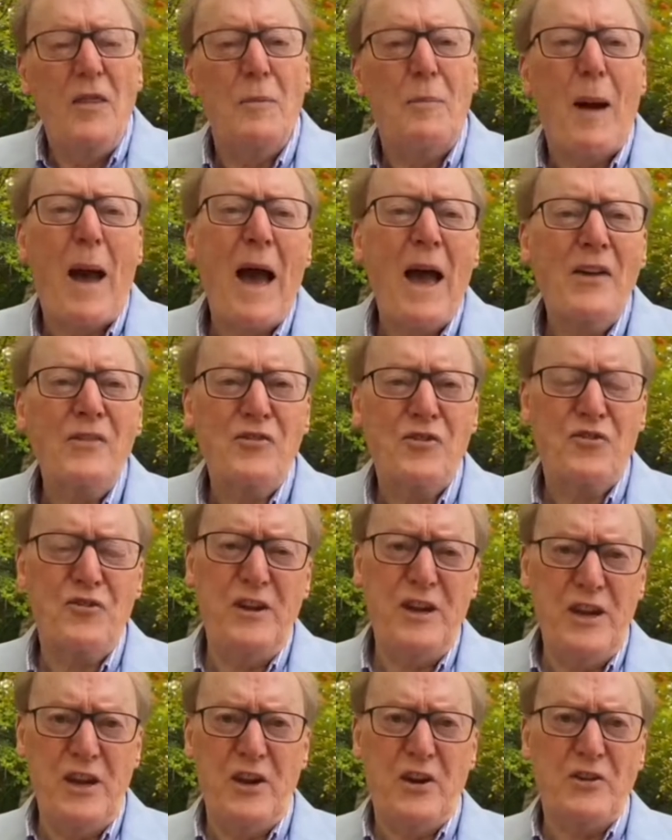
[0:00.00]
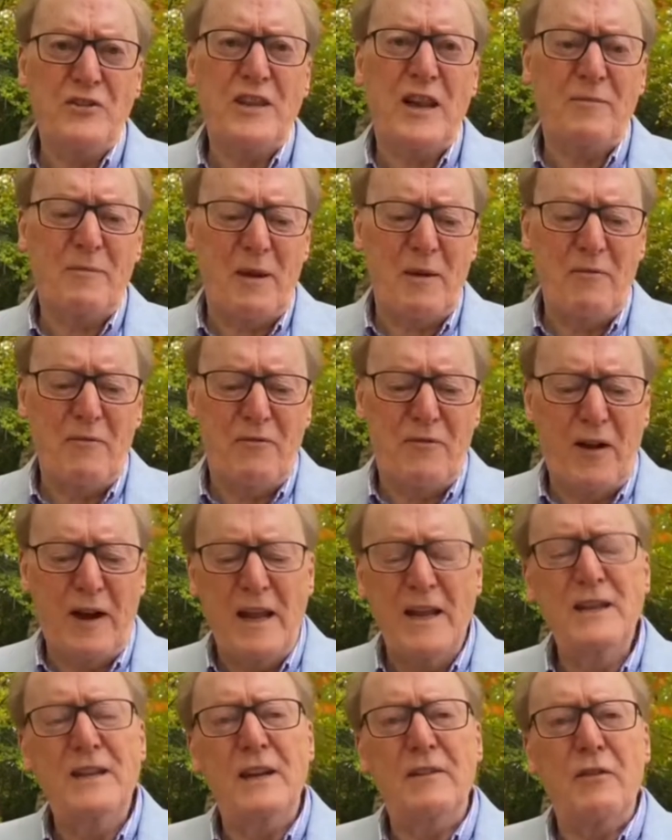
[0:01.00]
The past three years have been
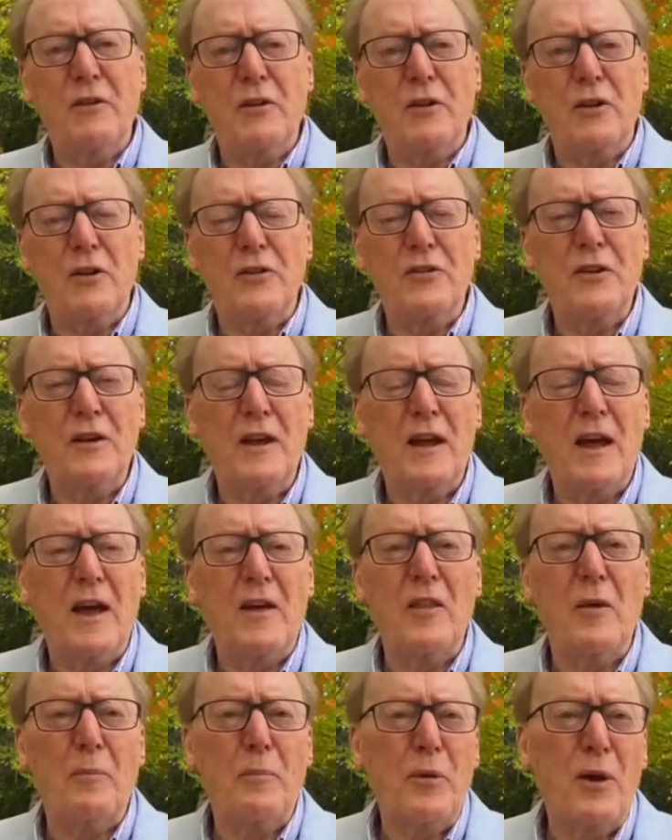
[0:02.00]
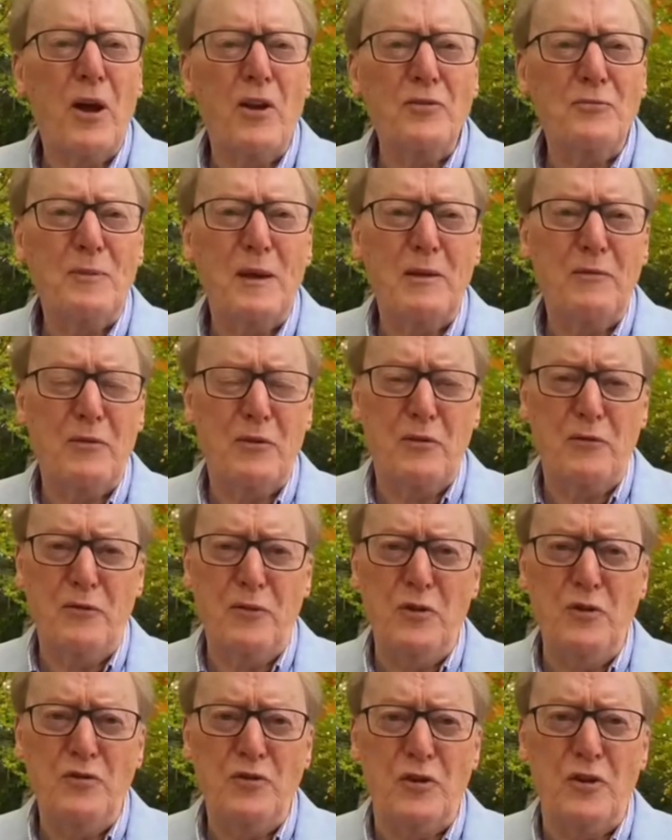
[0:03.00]
very difficult and the prospect for the
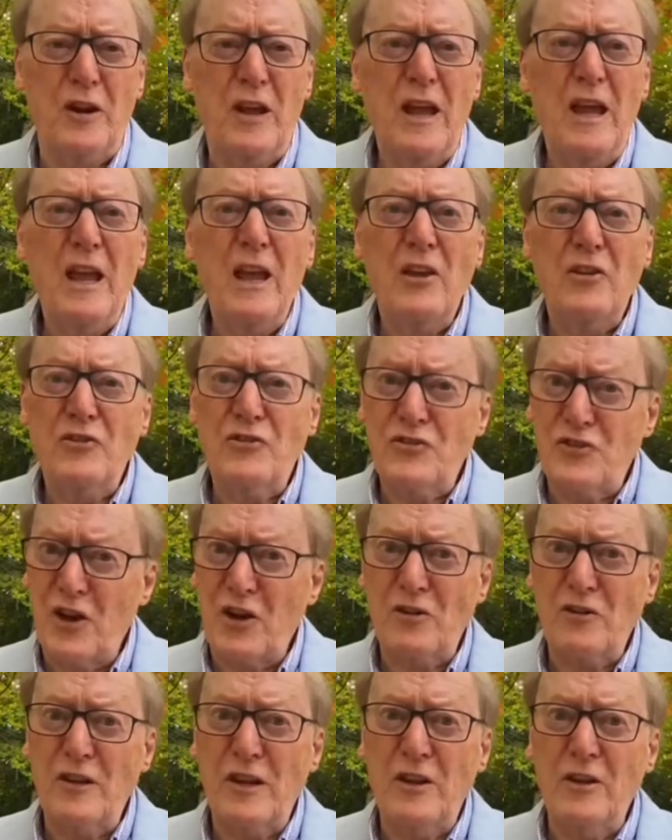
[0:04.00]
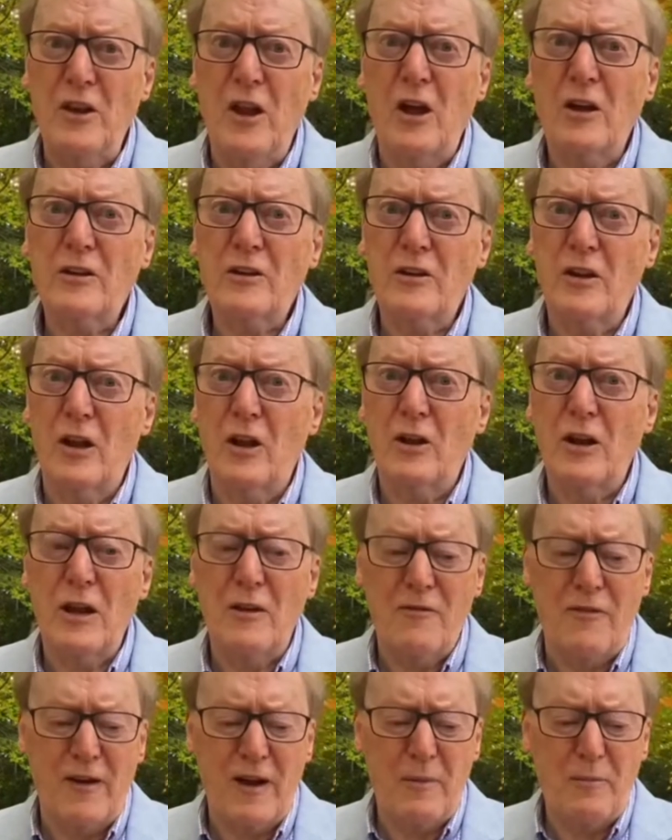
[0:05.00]
future is certainly not
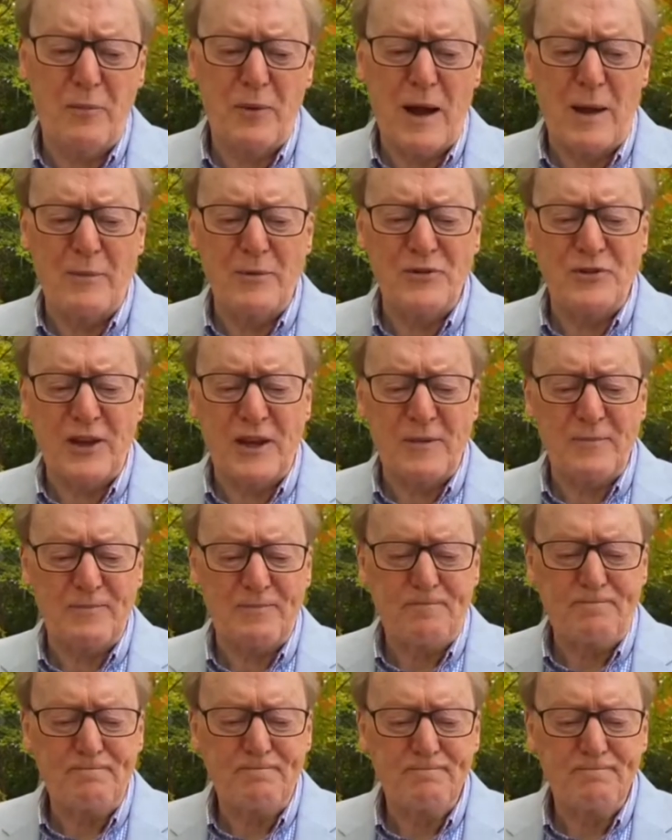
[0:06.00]
looking very promising.